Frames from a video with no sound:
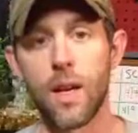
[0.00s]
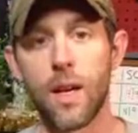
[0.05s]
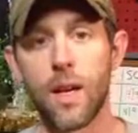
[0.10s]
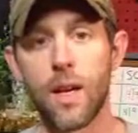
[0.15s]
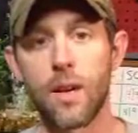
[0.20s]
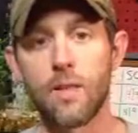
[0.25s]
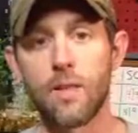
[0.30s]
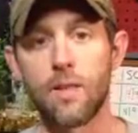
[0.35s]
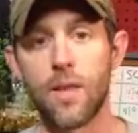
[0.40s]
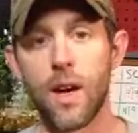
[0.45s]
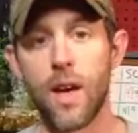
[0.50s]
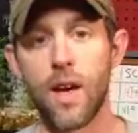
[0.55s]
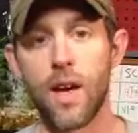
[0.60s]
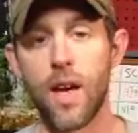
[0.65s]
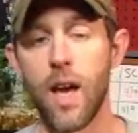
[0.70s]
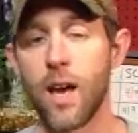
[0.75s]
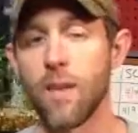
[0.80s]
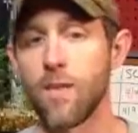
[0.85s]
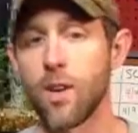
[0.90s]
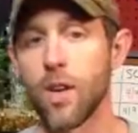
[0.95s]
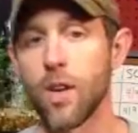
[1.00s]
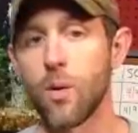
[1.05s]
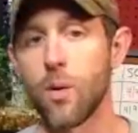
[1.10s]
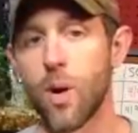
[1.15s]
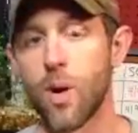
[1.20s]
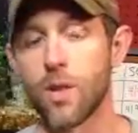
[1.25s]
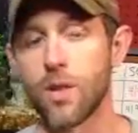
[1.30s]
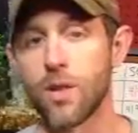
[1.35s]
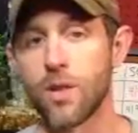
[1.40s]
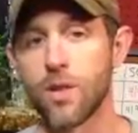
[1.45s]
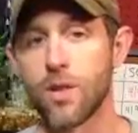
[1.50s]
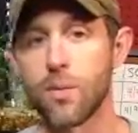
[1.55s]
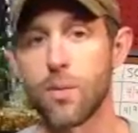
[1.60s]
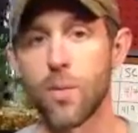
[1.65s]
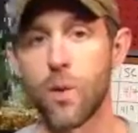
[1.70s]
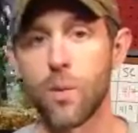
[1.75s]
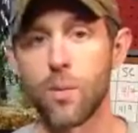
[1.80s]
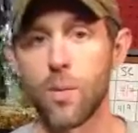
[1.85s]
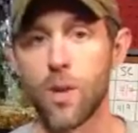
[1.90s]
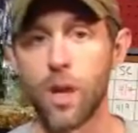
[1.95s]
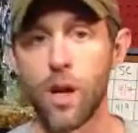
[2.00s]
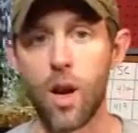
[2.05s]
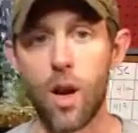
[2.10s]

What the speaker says: If you have any questions, put them in the